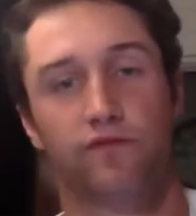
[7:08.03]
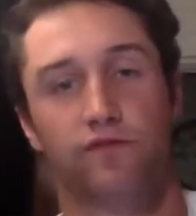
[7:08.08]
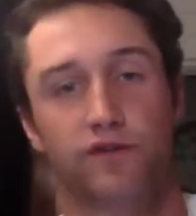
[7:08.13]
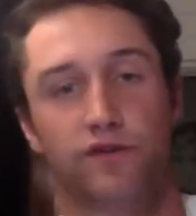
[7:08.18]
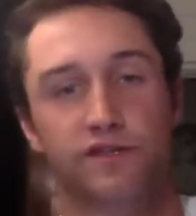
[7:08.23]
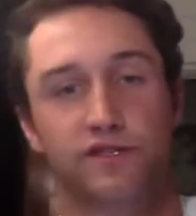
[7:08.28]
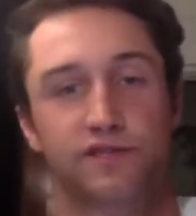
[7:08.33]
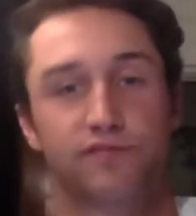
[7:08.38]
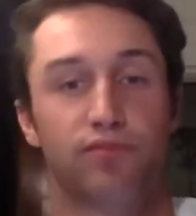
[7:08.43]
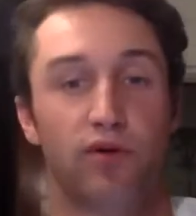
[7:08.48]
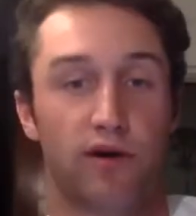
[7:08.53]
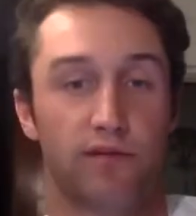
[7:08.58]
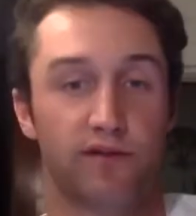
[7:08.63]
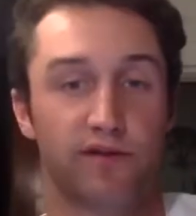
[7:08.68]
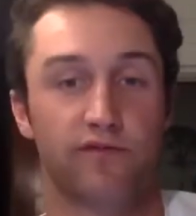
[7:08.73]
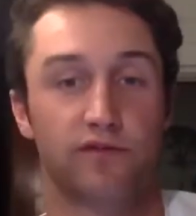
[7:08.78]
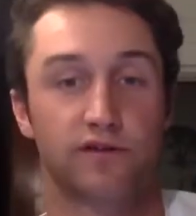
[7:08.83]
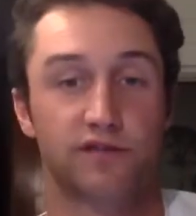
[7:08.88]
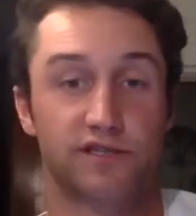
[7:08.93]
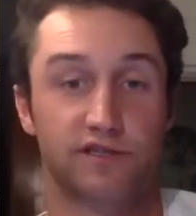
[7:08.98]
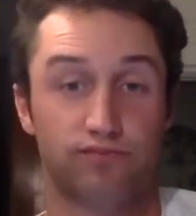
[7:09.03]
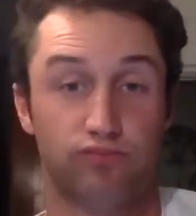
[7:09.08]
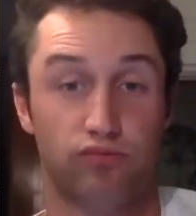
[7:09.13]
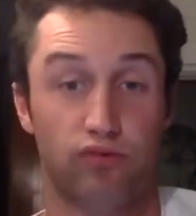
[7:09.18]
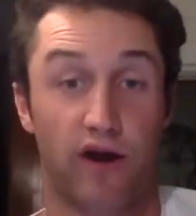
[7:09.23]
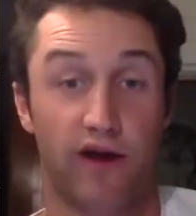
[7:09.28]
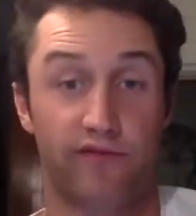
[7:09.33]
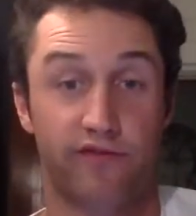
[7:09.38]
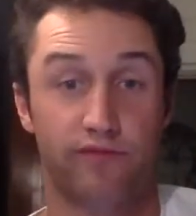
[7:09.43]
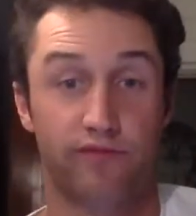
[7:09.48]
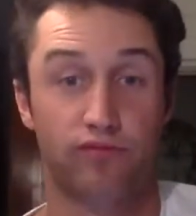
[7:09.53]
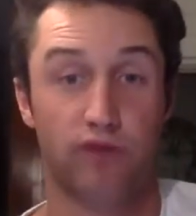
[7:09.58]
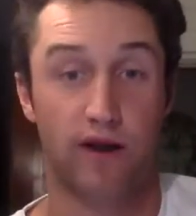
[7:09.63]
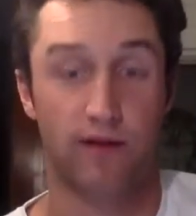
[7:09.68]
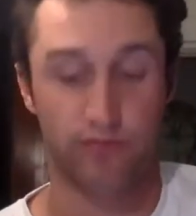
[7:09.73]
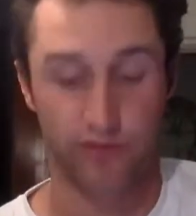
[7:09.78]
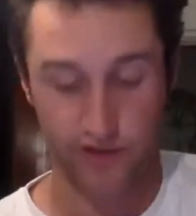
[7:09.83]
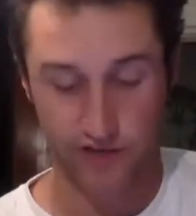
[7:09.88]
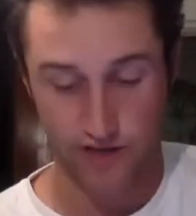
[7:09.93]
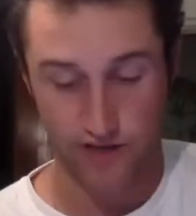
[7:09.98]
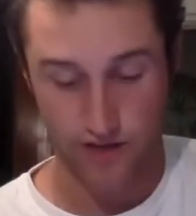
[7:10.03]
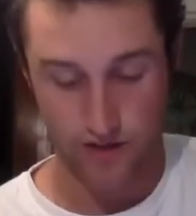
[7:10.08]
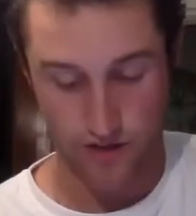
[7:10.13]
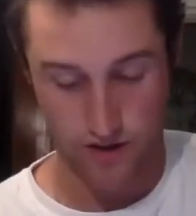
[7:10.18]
versus public versus private property,